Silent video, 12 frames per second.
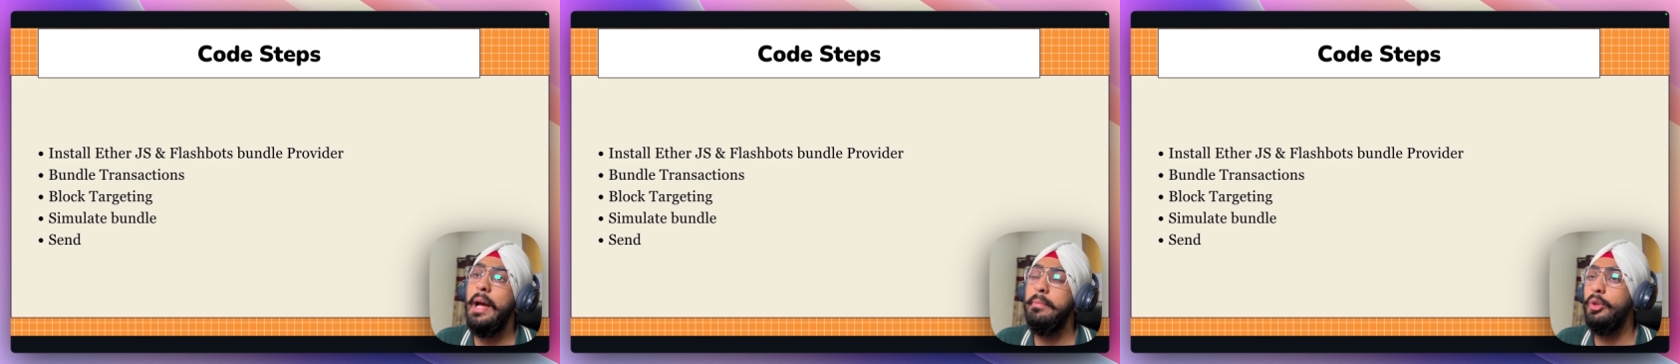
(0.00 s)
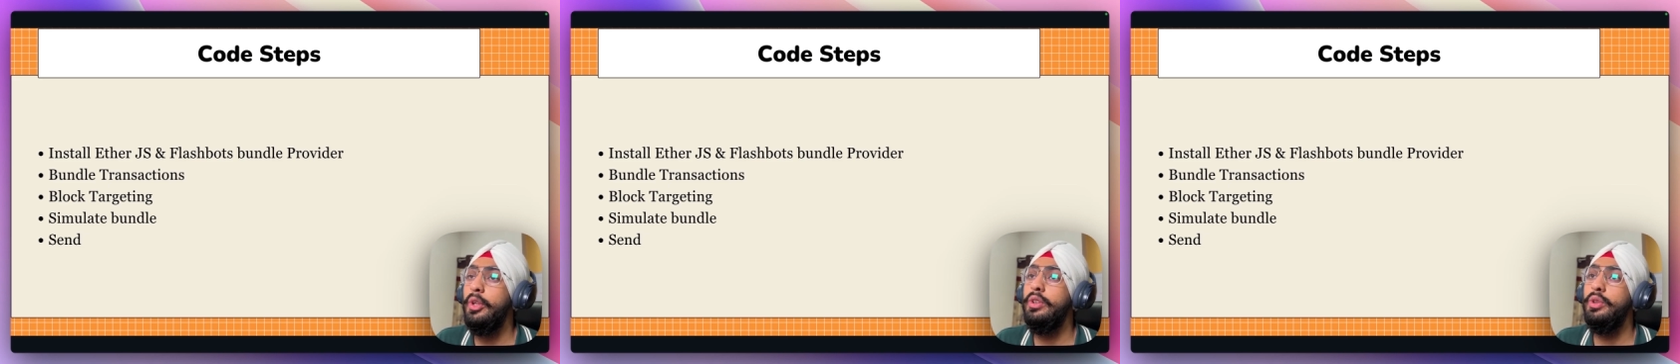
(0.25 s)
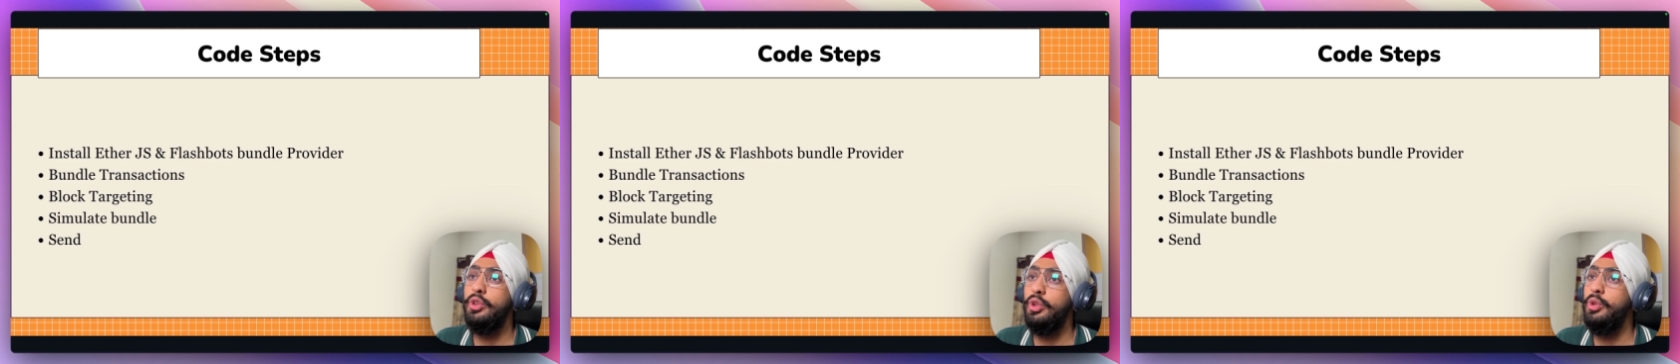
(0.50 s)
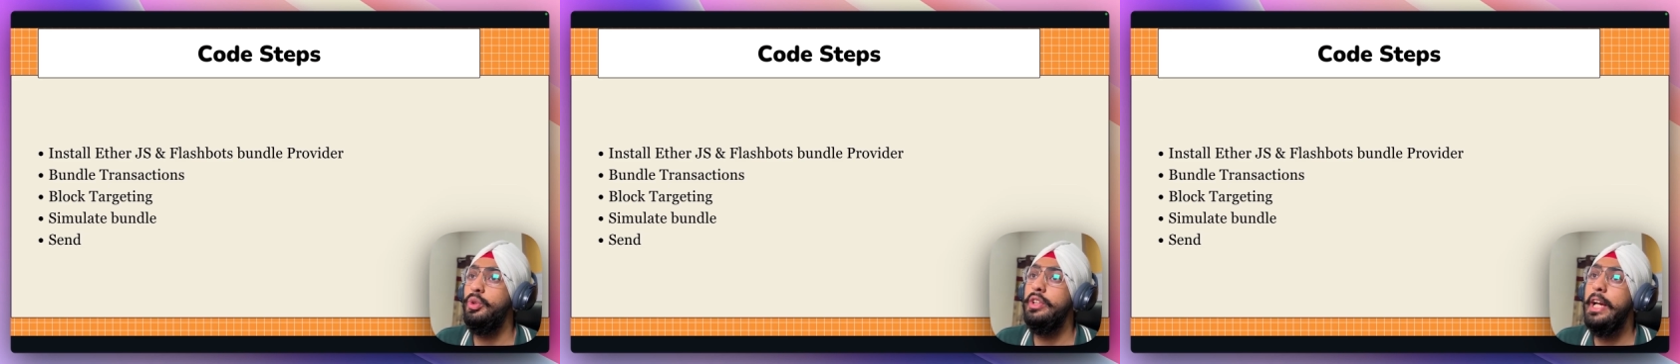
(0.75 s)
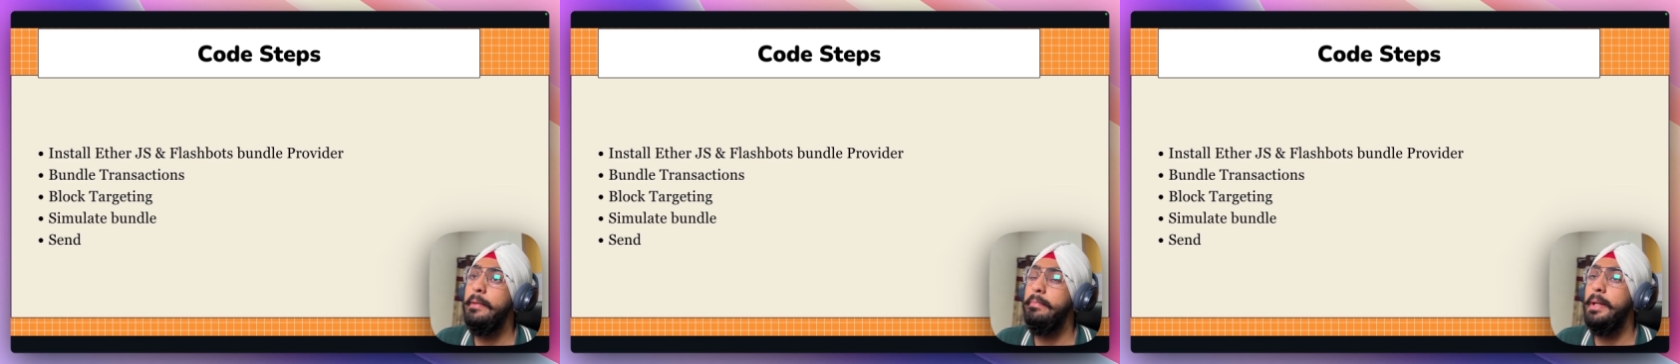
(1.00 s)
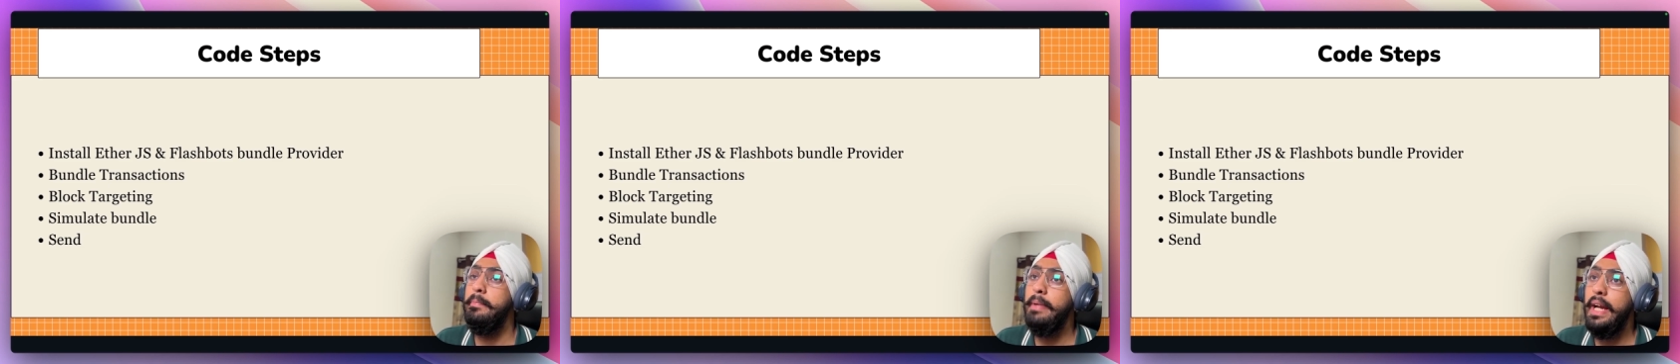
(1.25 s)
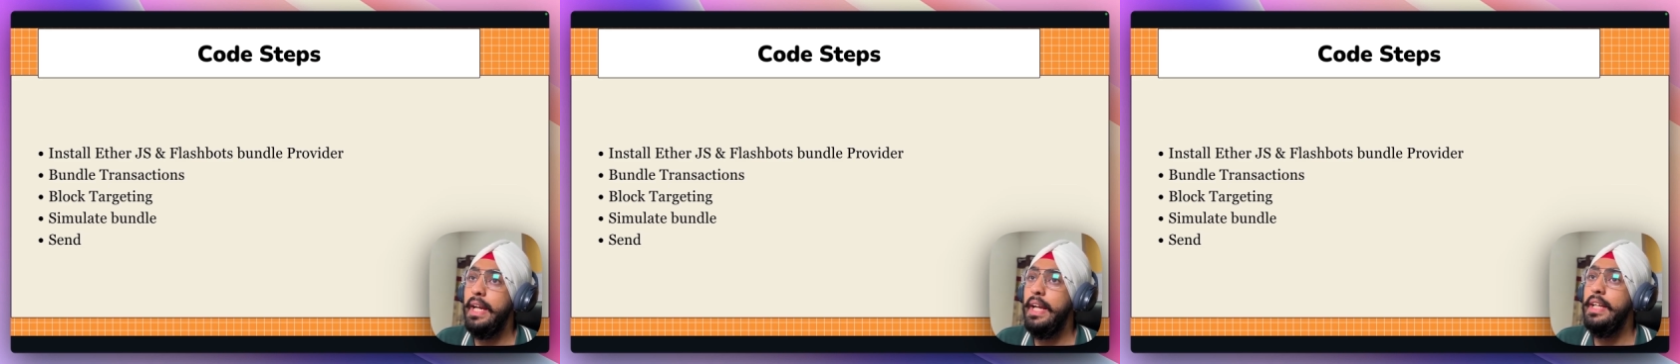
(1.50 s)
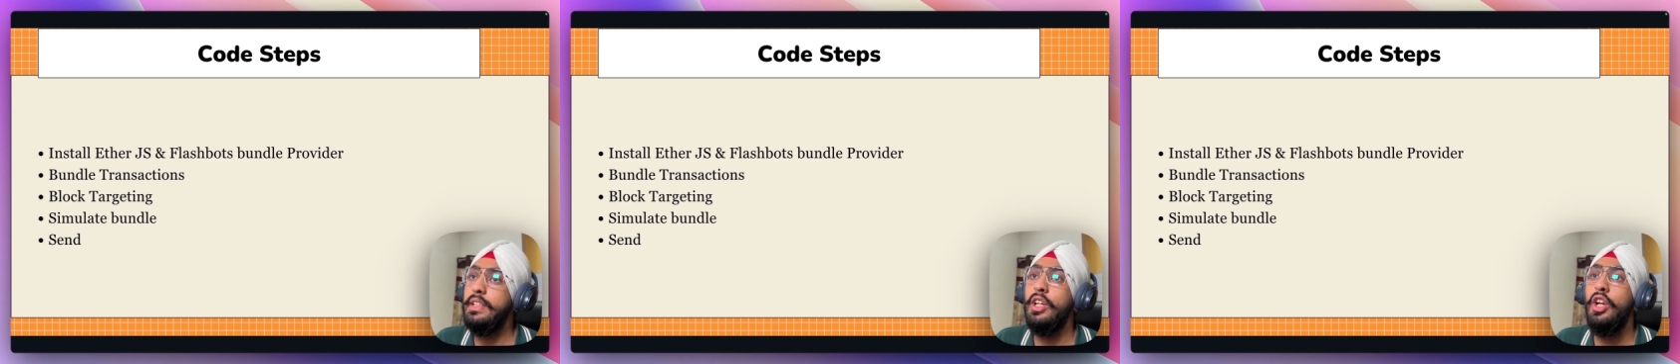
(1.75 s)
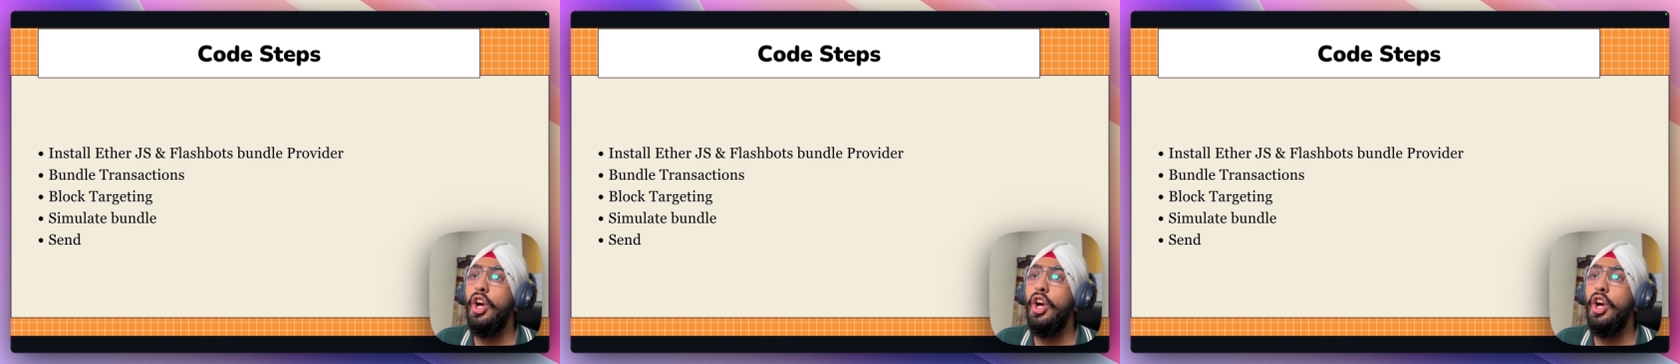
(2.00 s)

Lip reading: I'm going to show you the NPM package